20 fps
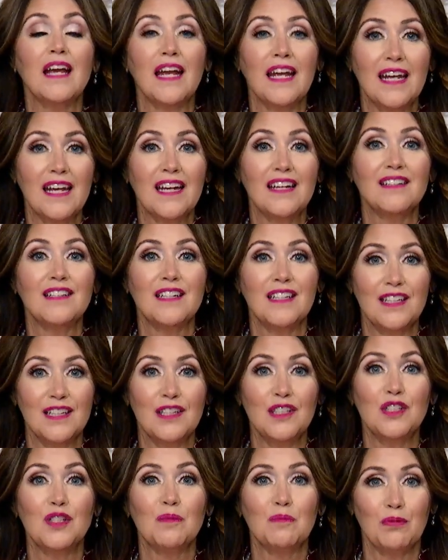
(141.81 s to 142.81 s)
and
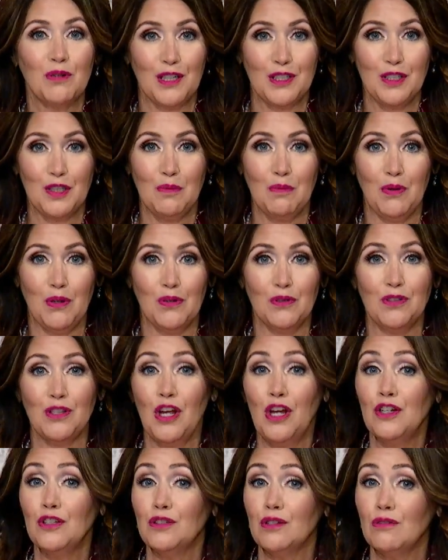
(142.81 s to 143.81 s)
his
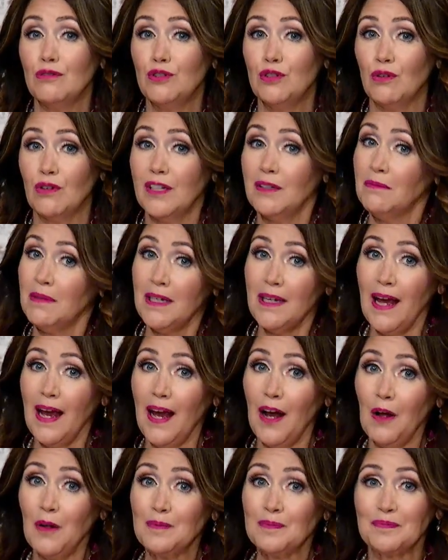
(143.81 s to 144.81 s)
principles. So join me
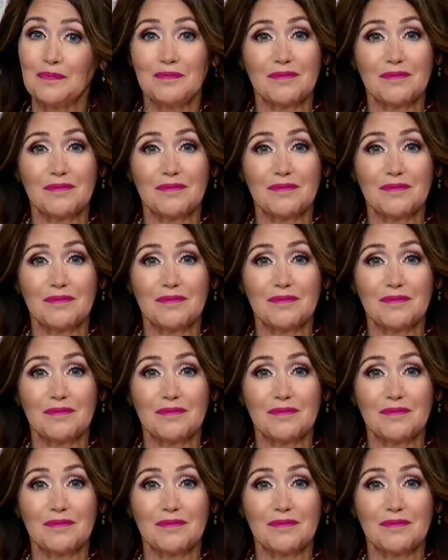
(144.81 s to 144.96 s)
now